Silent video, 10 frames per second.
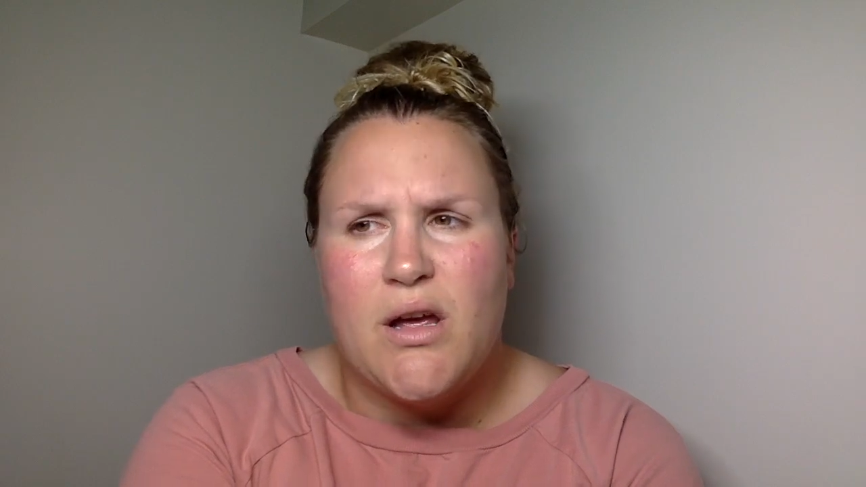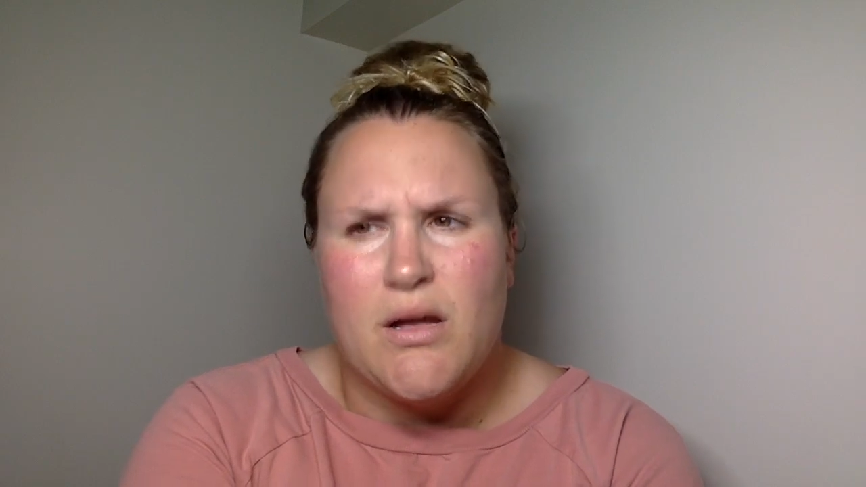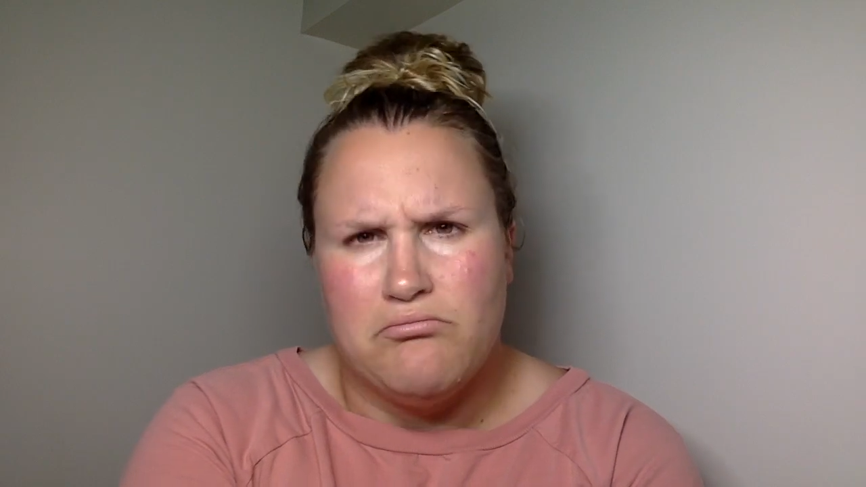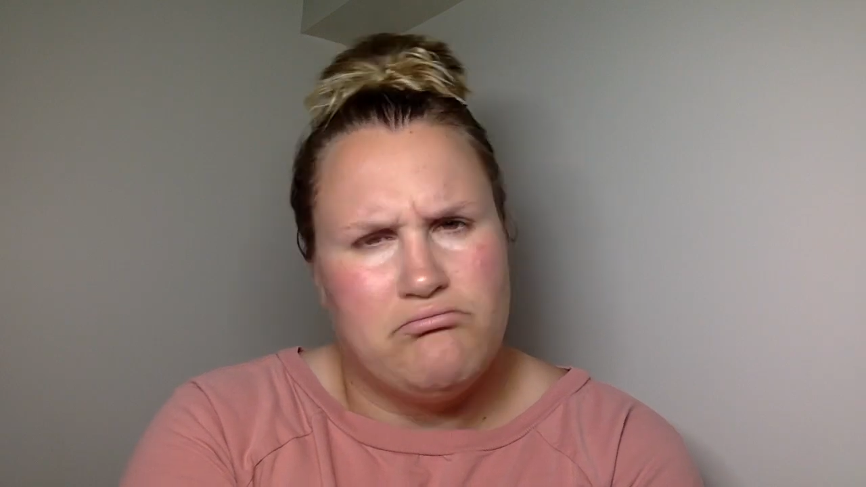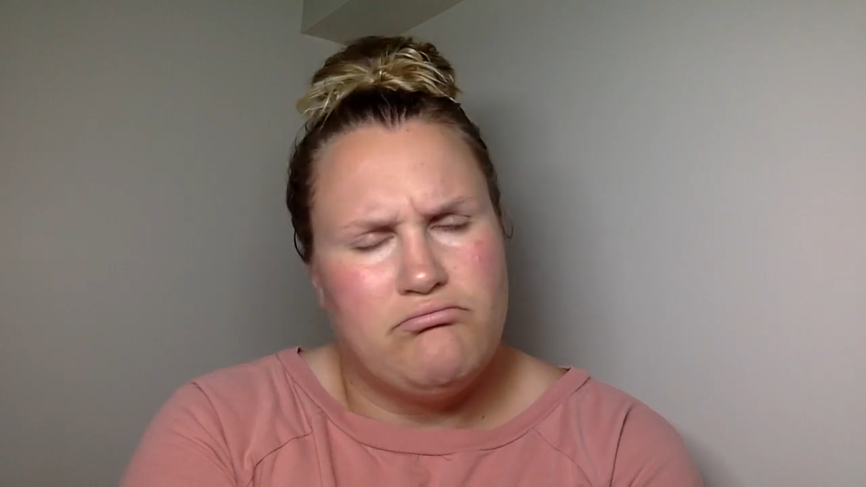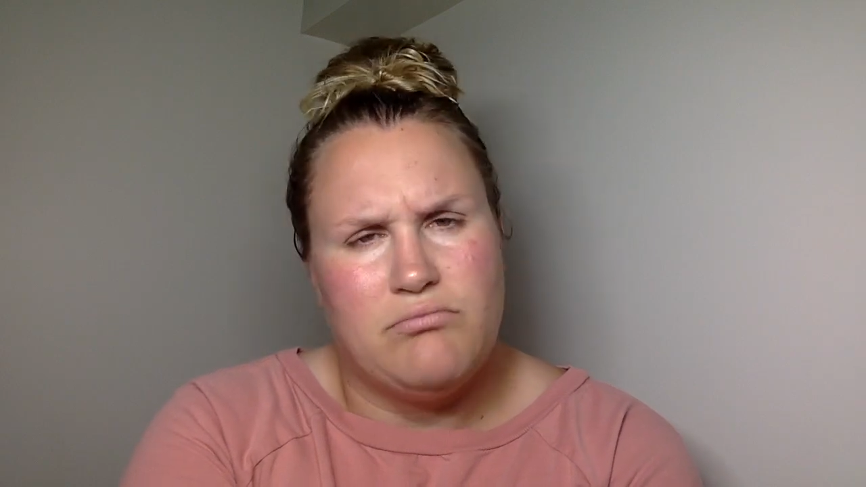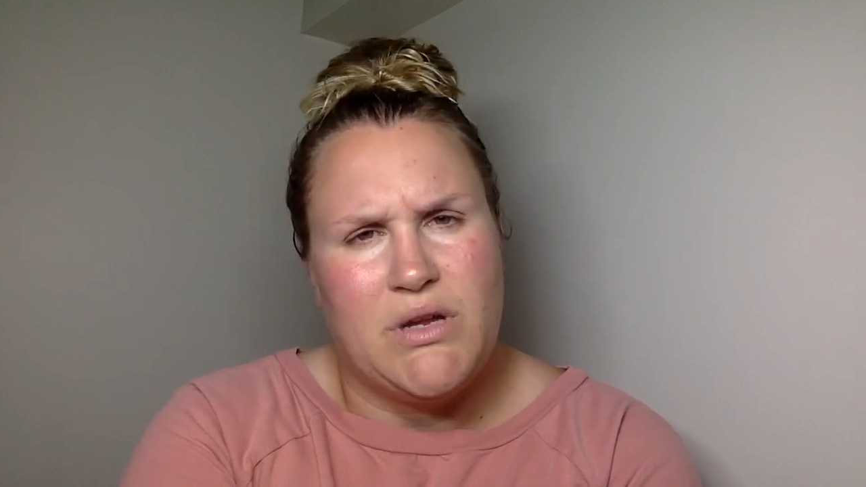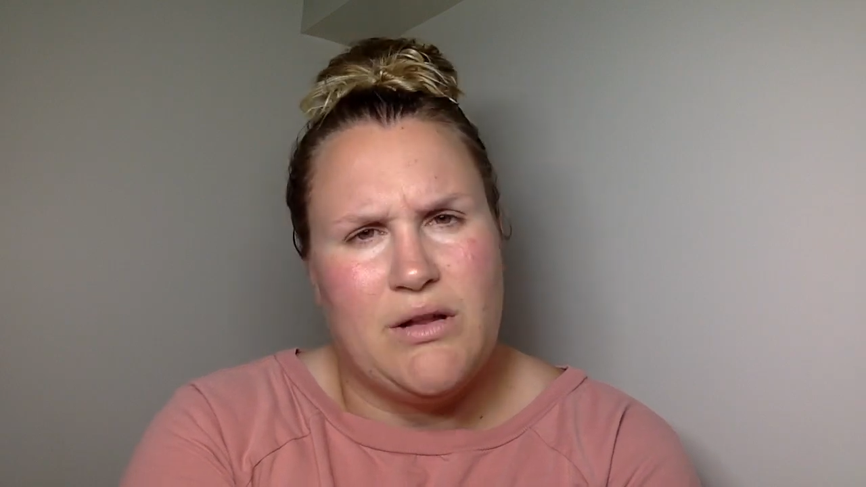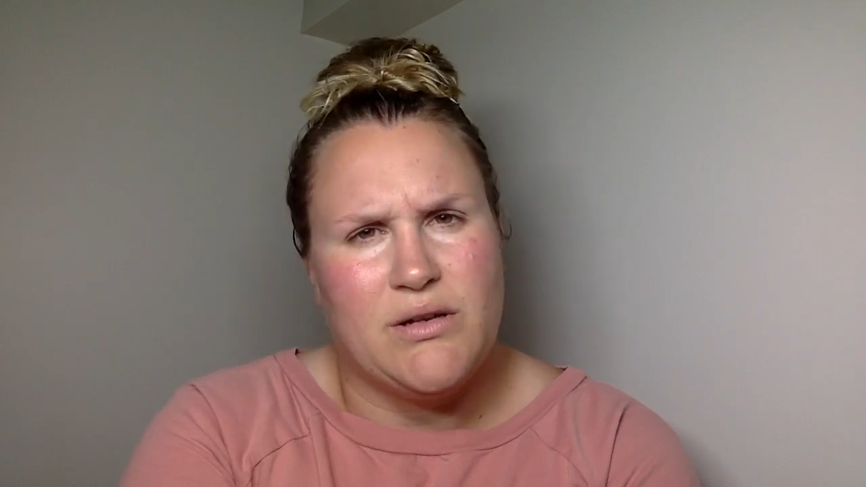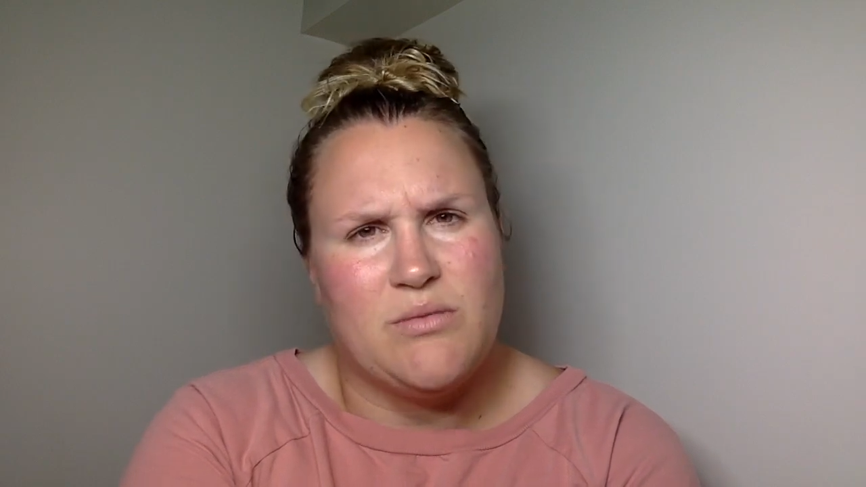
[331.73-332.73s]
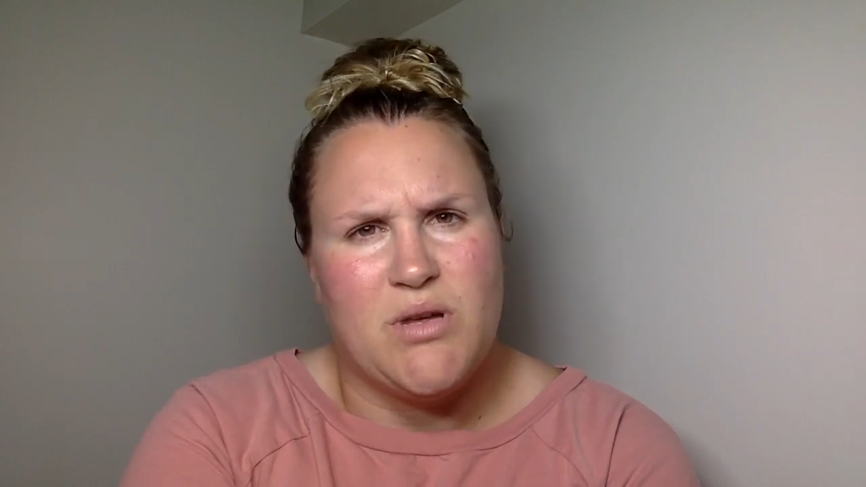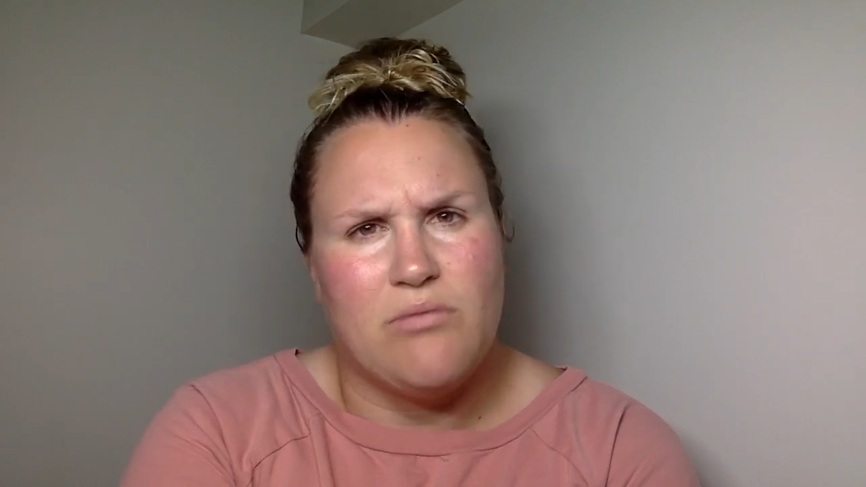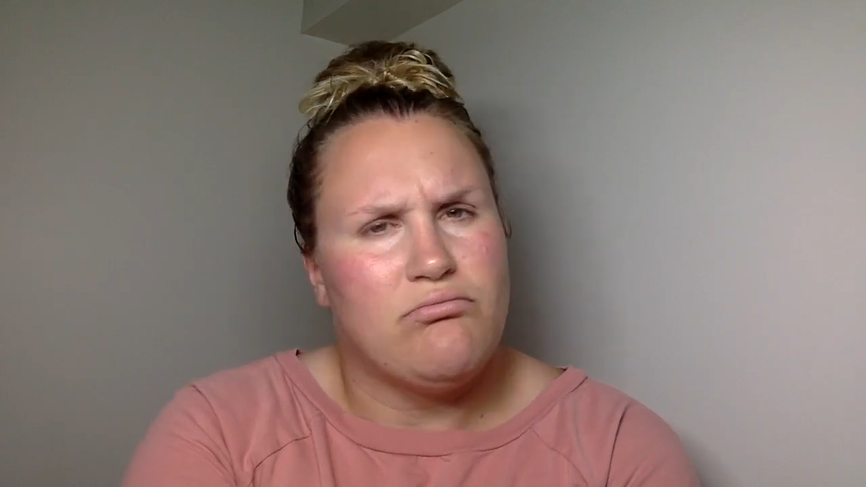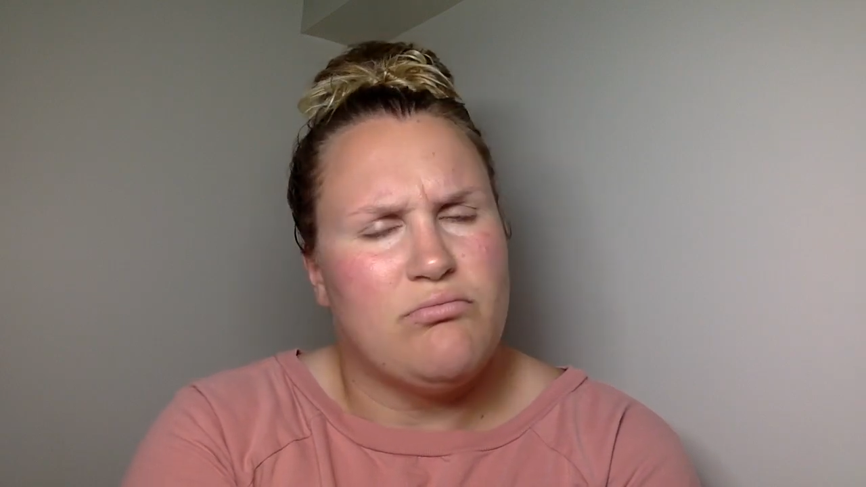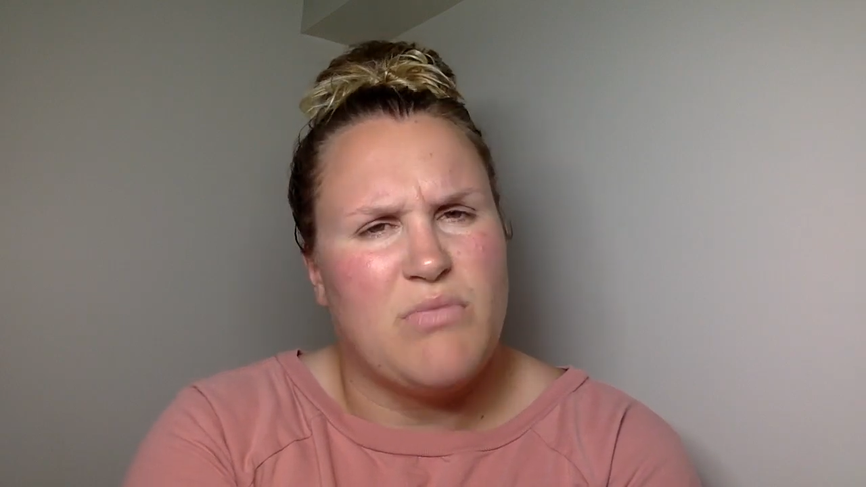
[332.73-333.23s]
And he looked at
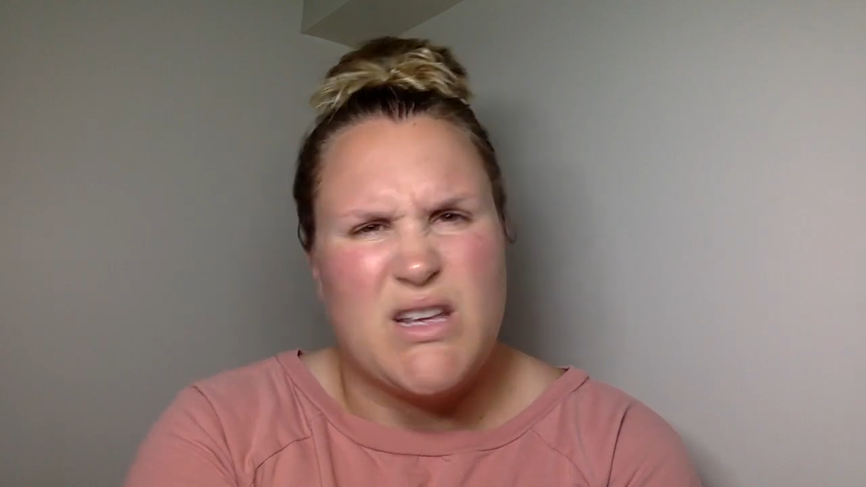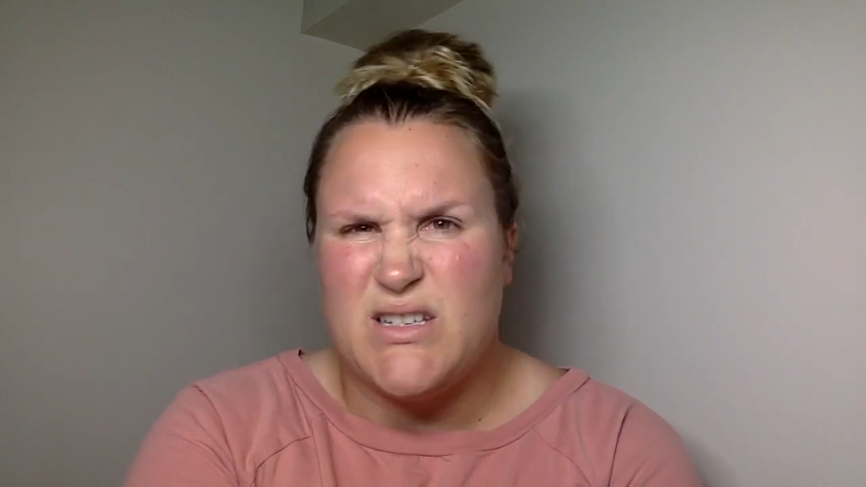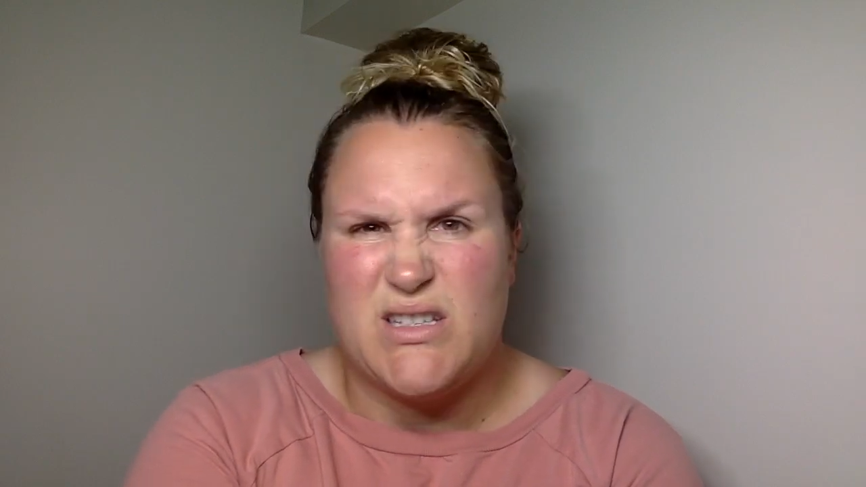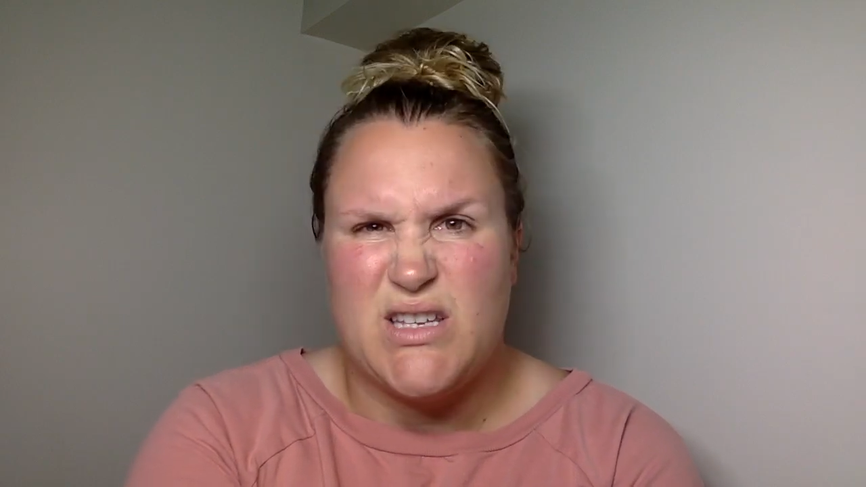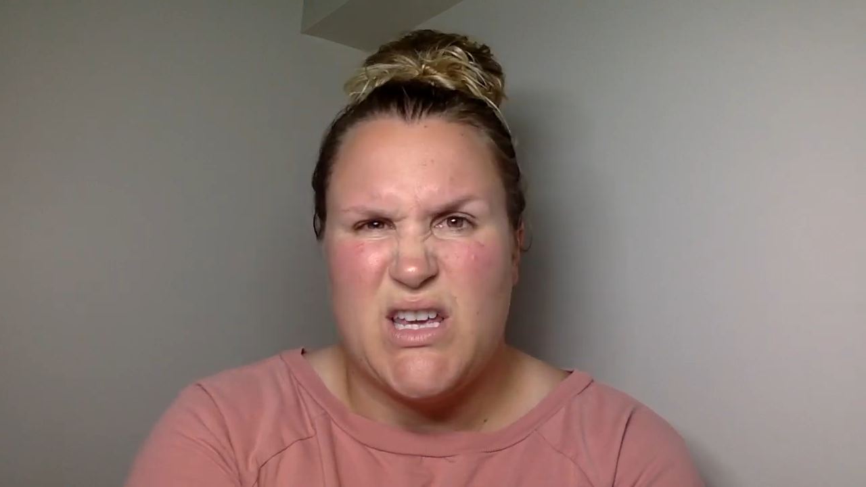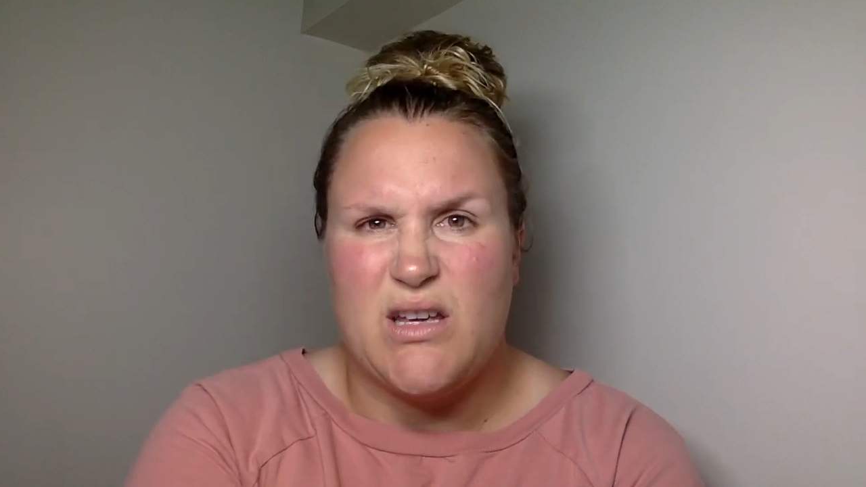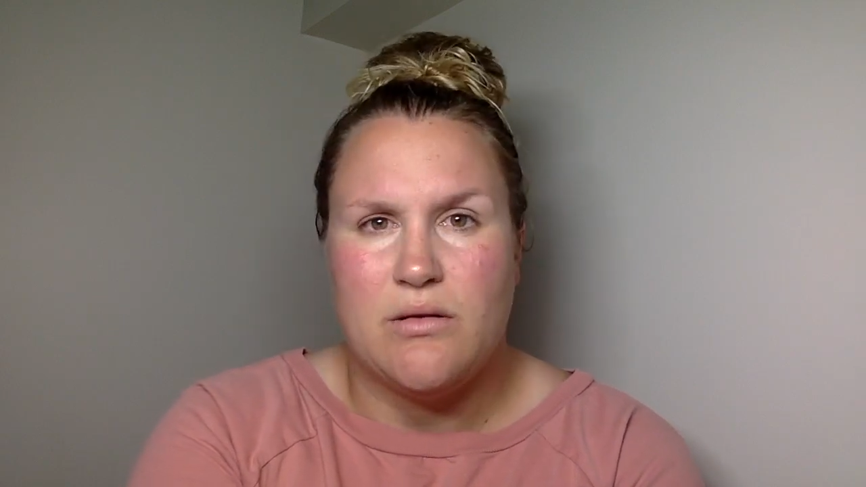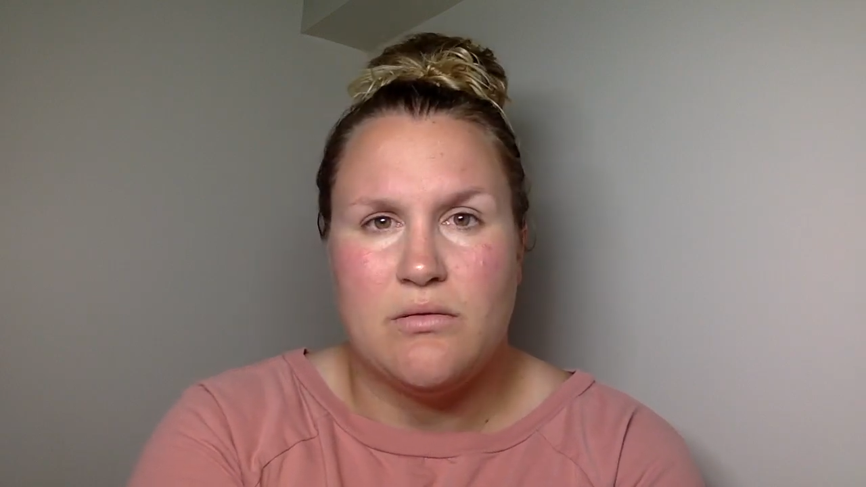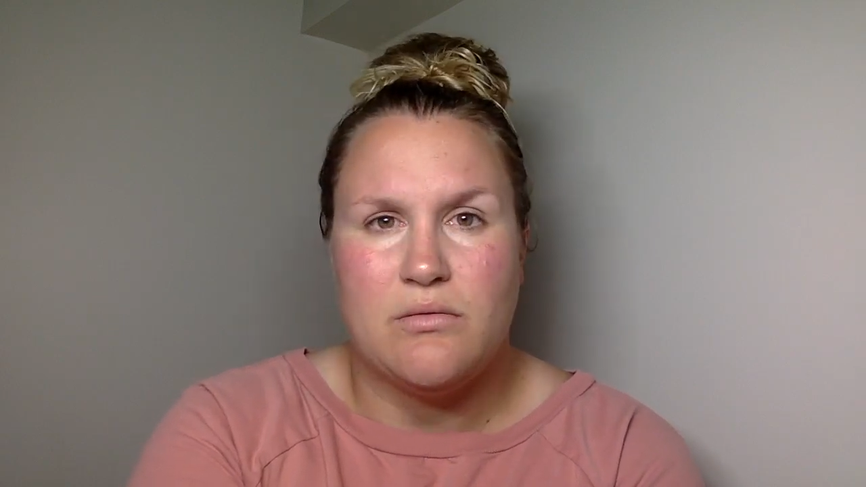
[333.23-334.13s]
me, ACC?